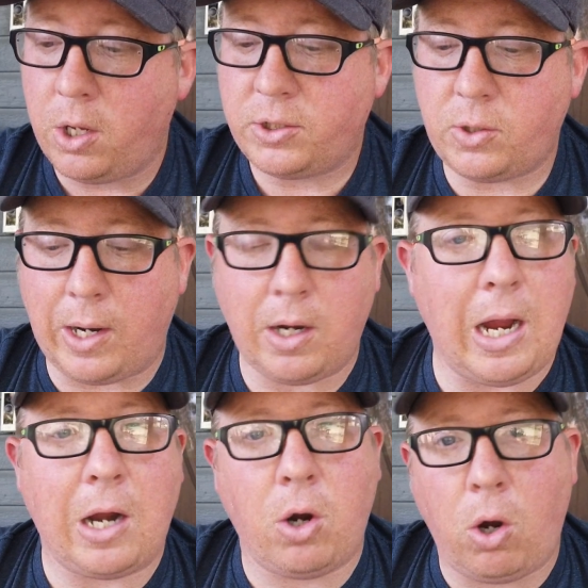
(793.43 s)
So I
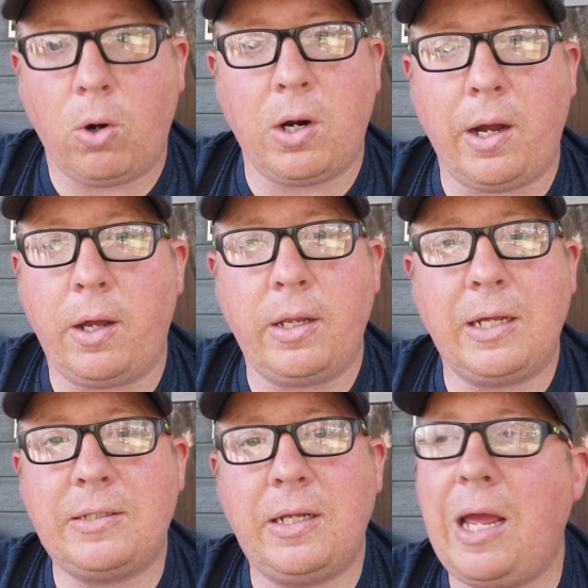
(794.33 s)
called Kyle and
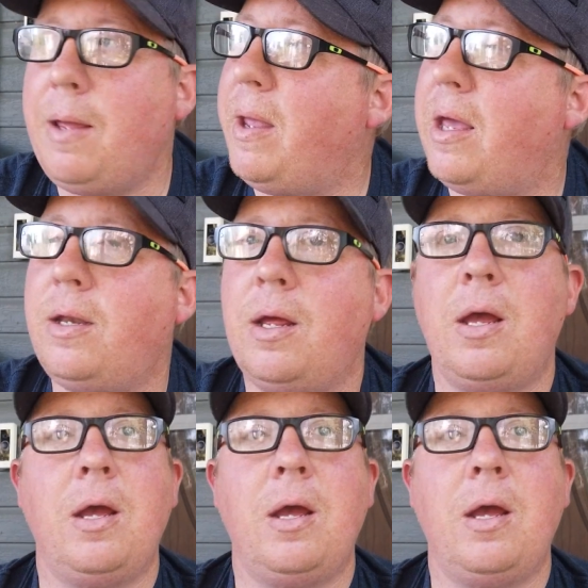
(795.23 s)
I said, hey man,